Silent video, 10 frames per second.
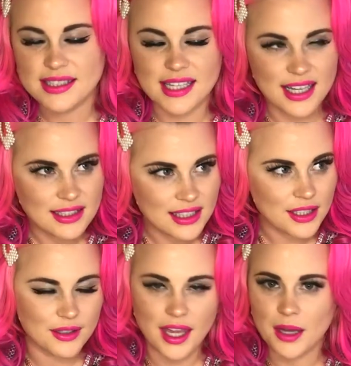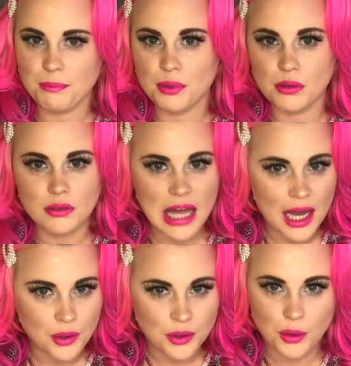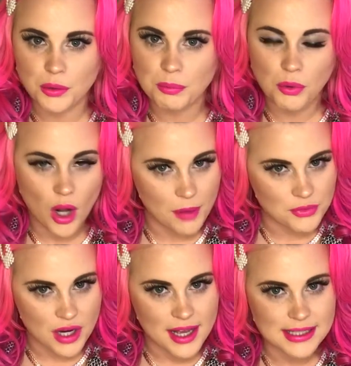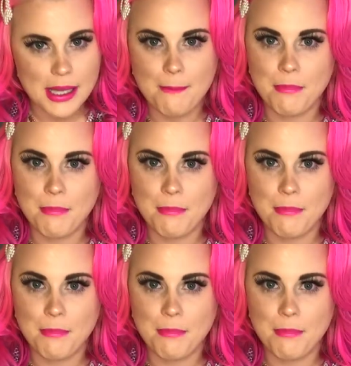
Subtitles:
Sadly, you can't pull out your old prom dress,